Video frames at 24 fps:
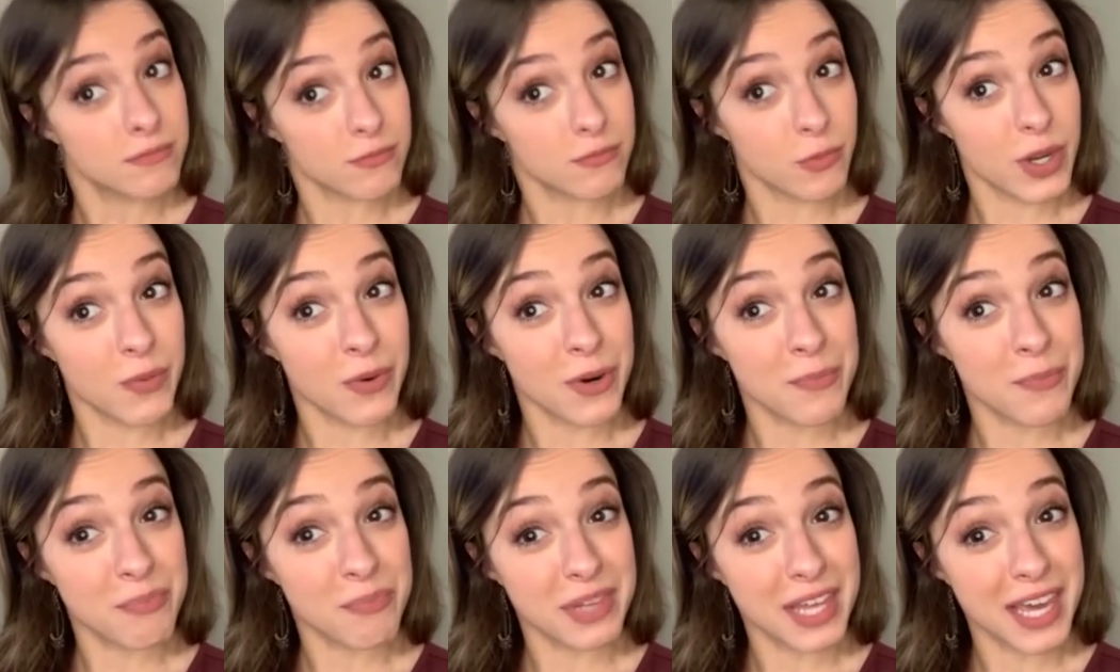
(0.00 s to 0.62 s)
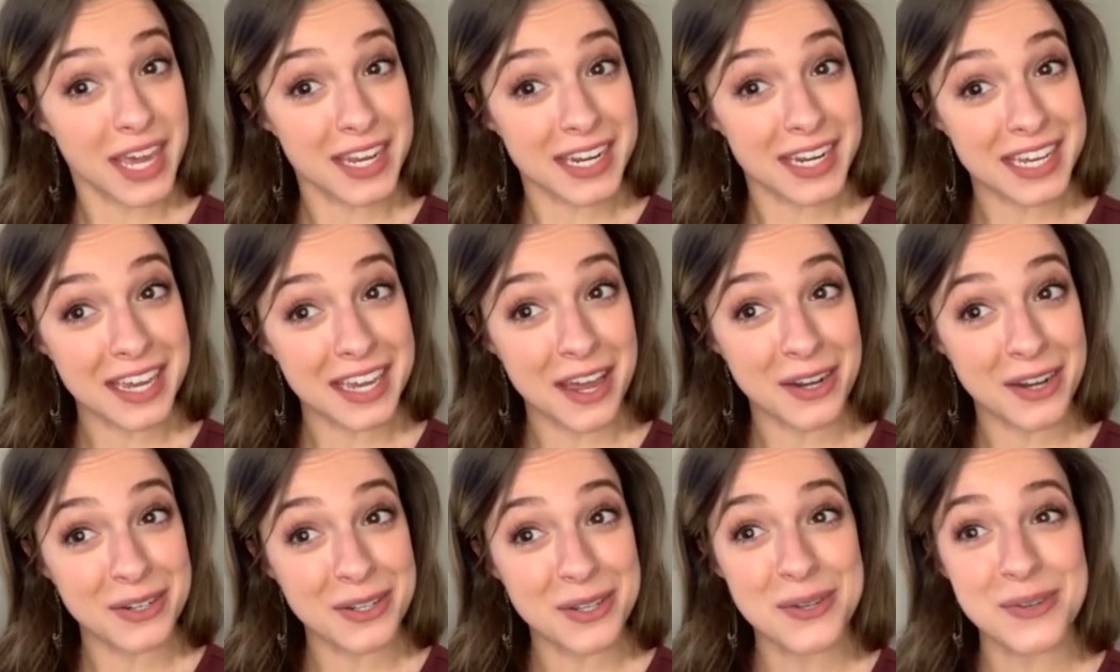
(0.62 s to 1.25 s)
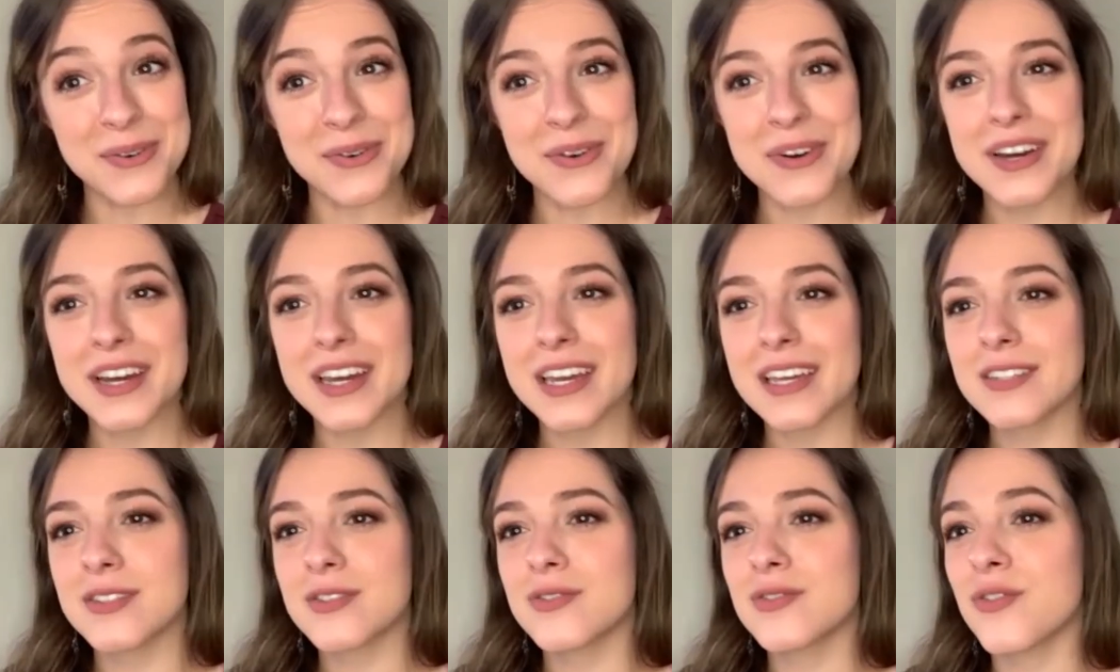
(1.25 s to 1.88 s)
we weren't planning on you.
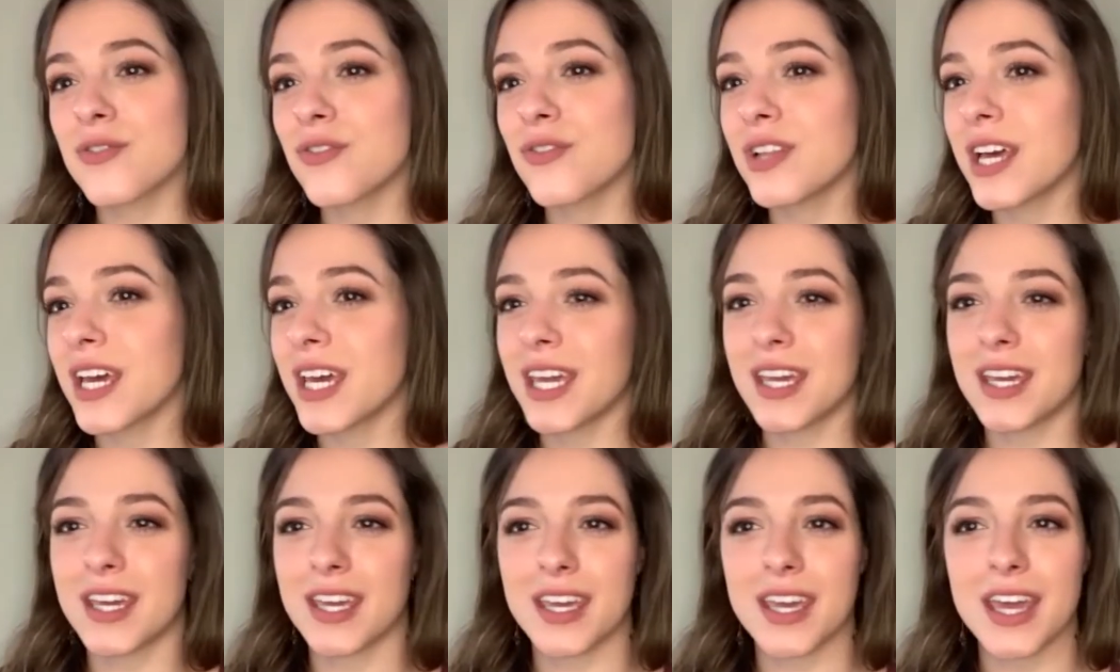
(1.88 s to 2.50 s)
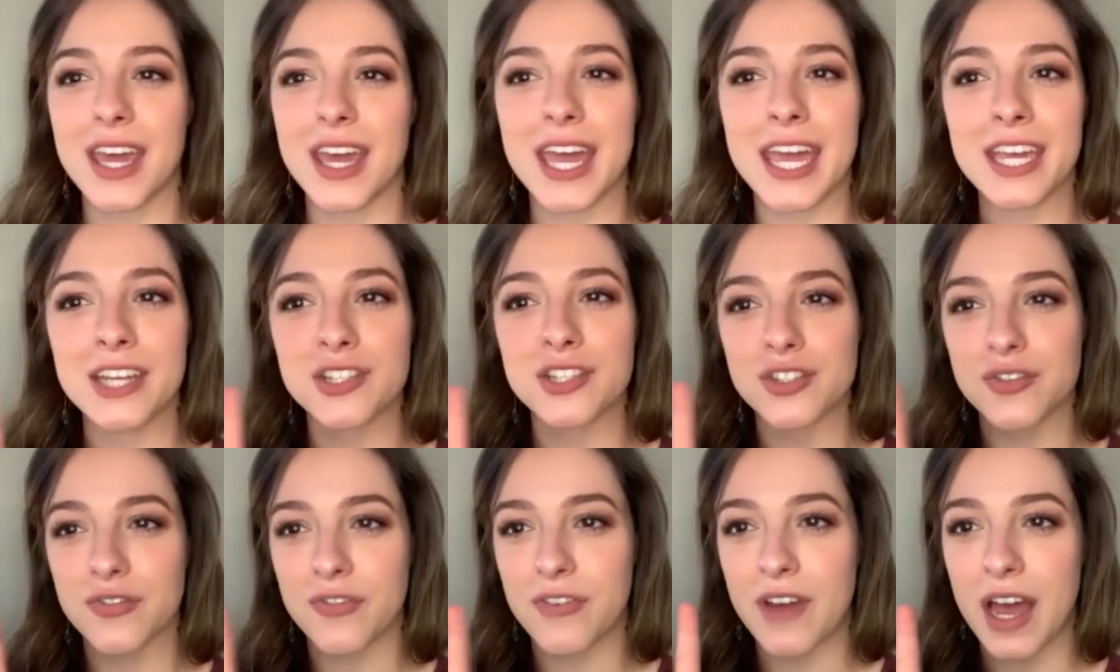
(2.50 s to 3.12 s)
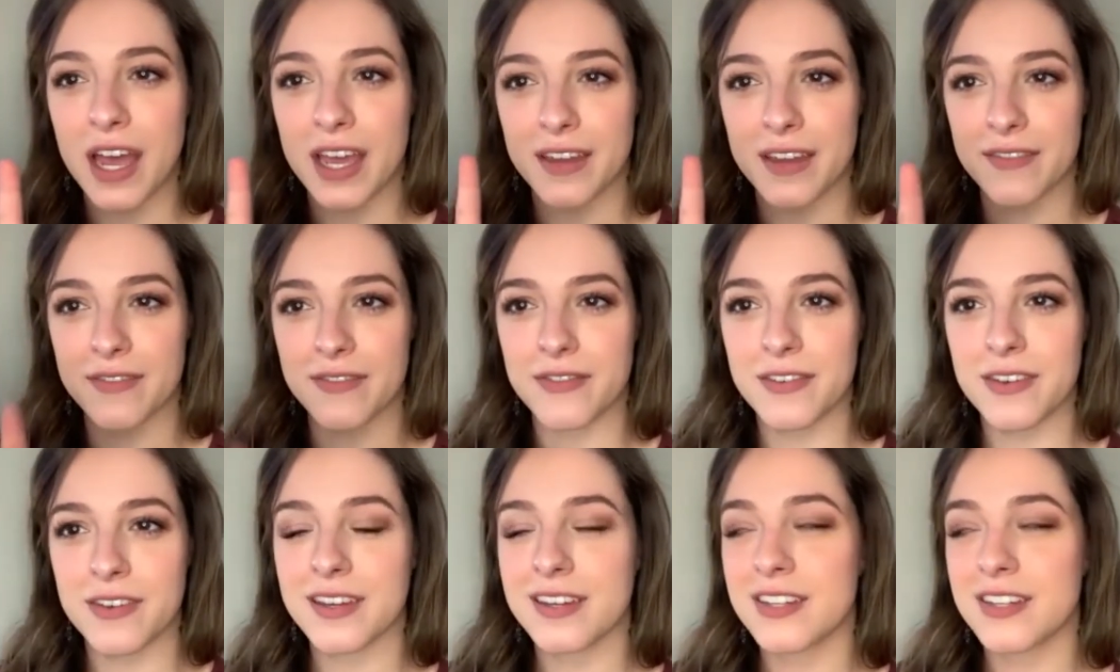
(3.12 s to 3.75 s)
So like age five,
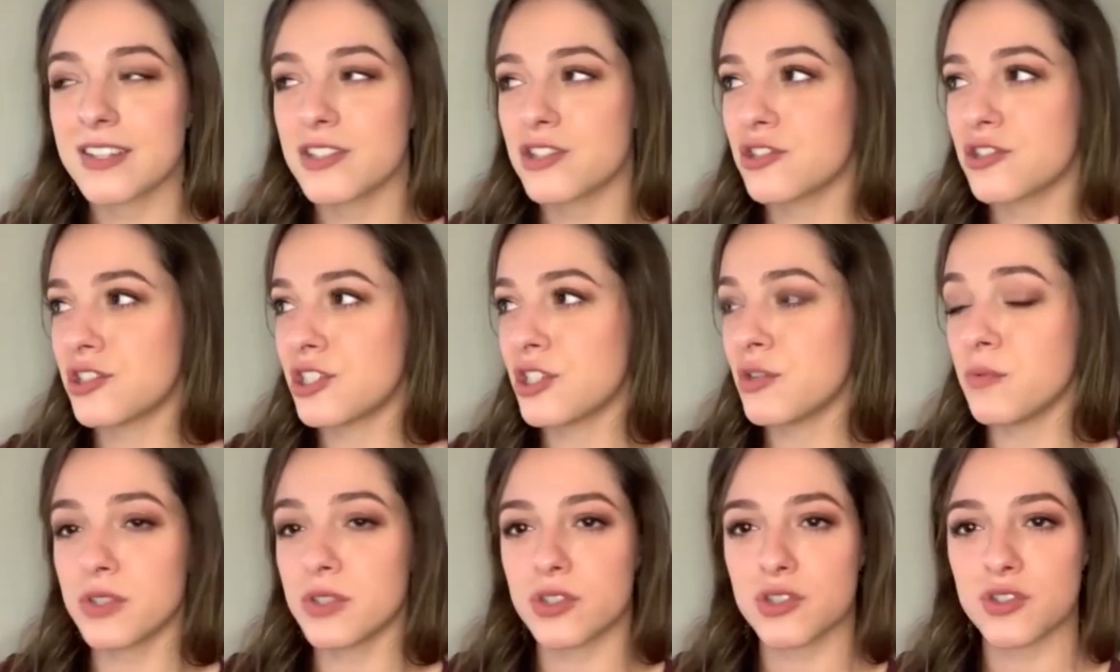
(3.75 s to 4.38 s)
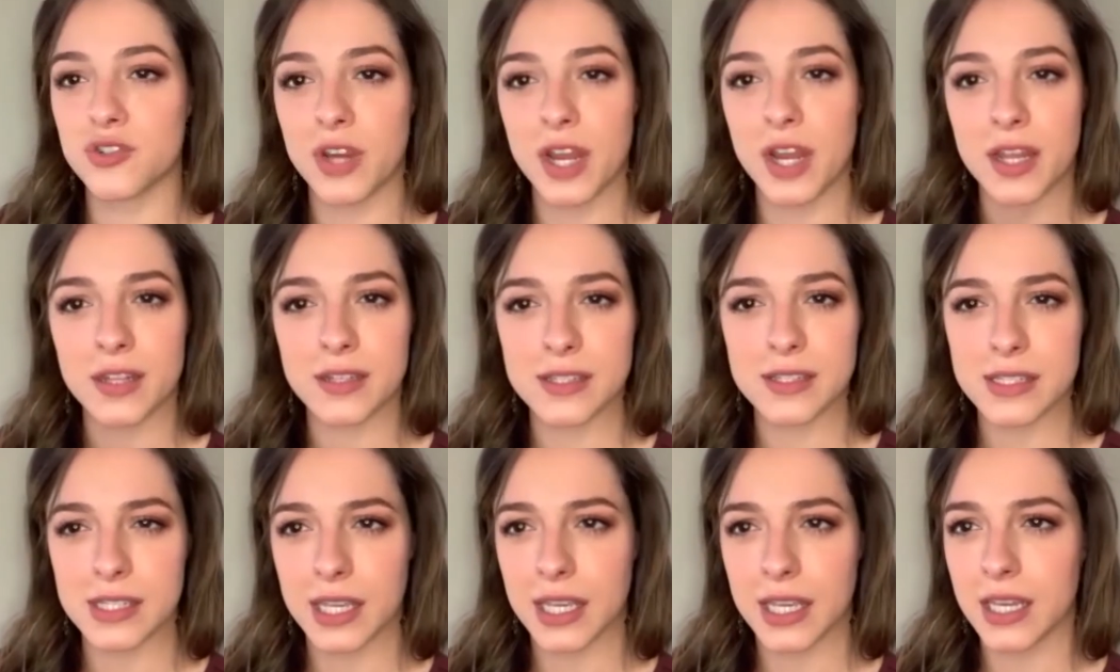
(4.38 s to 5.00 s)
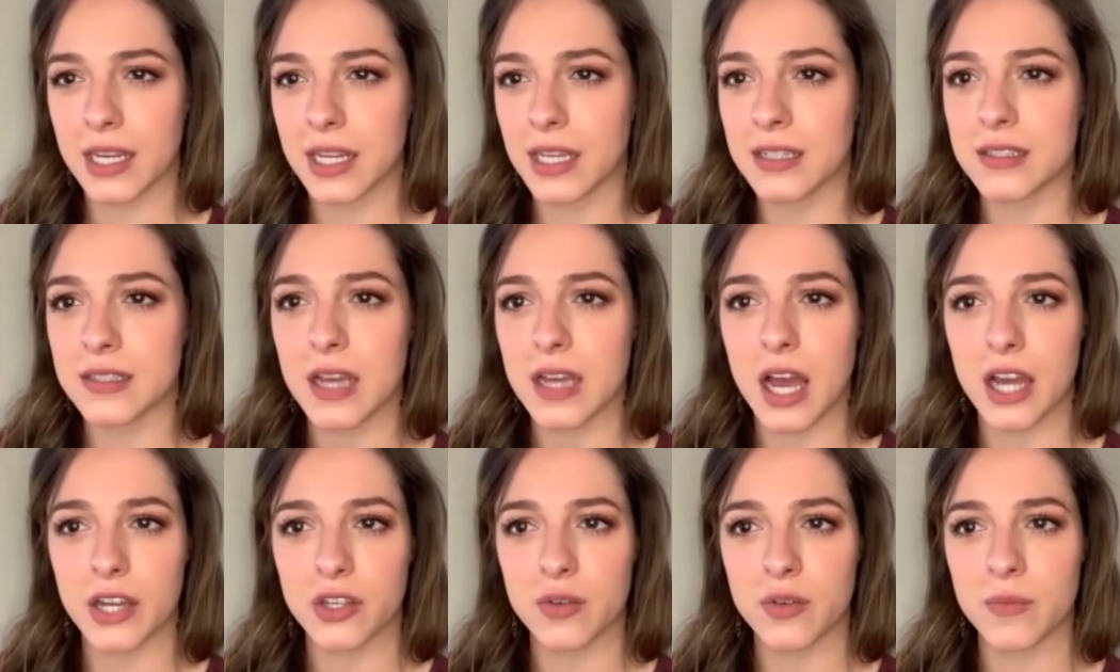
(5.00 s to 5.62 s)
she was translating
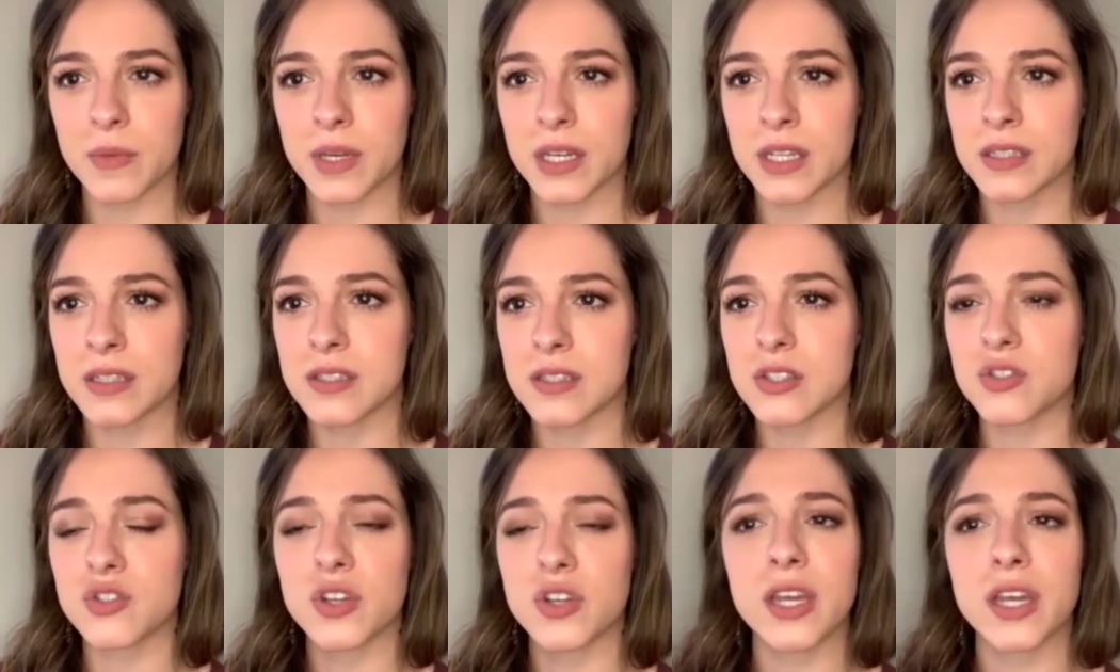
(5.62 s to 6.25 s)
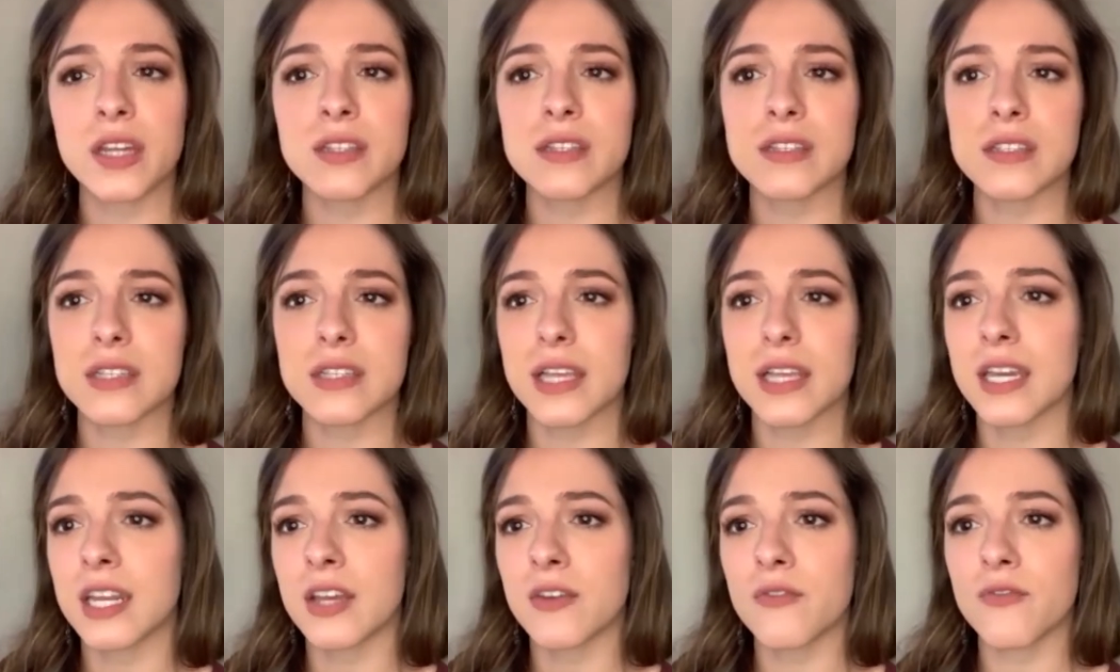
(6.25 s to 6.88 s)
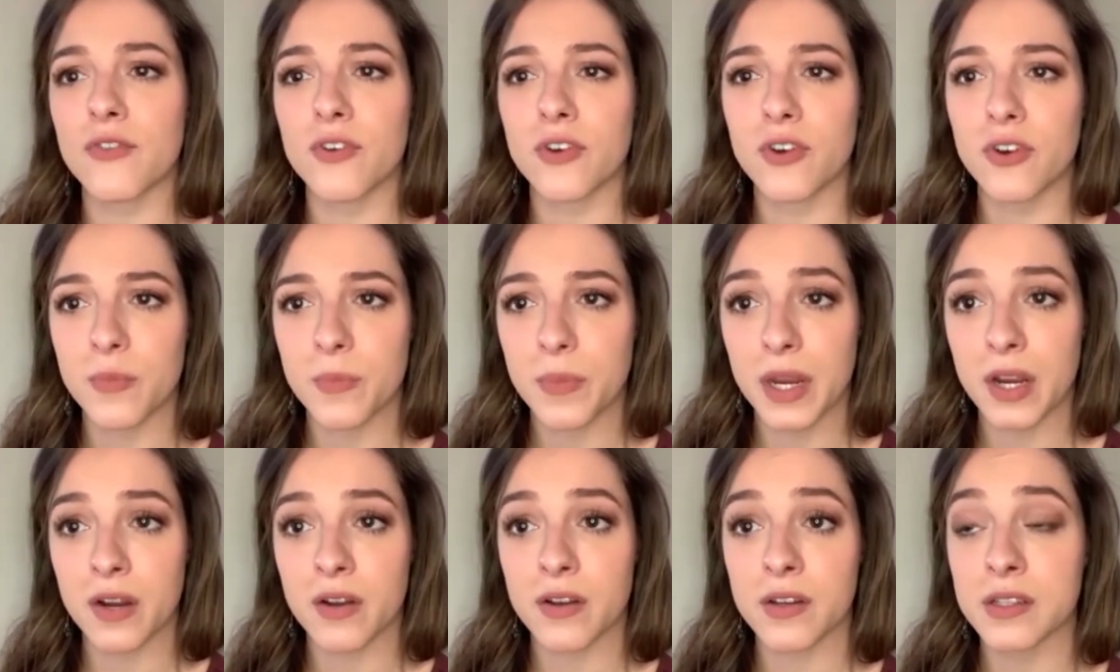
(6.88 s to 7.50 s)
documents, translating for her
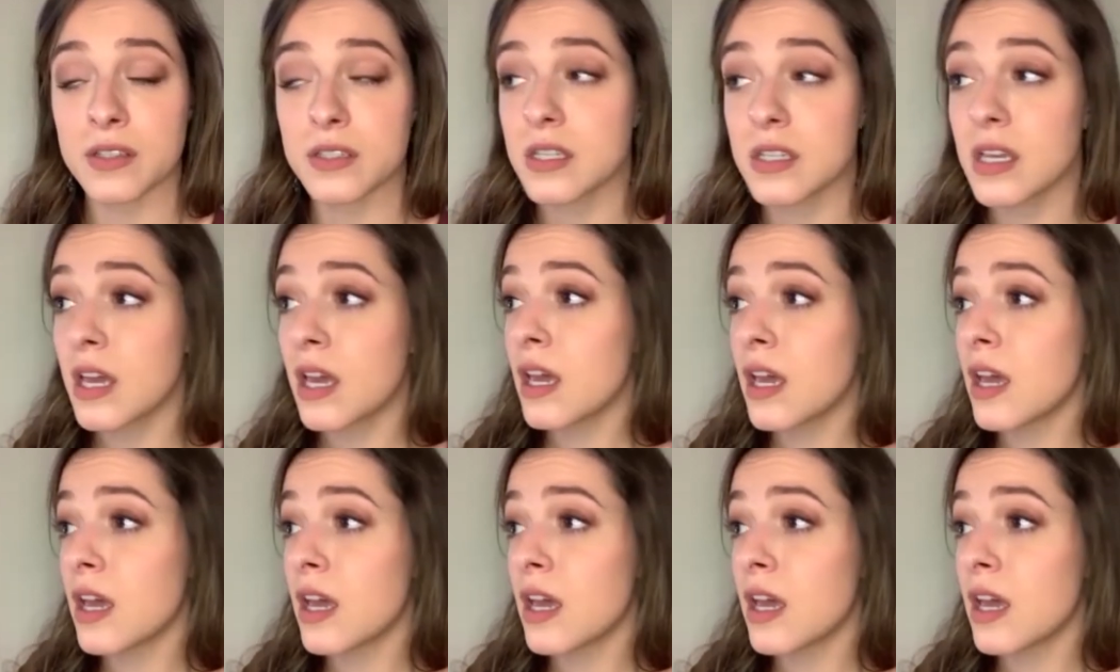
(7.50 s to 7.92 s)
parents.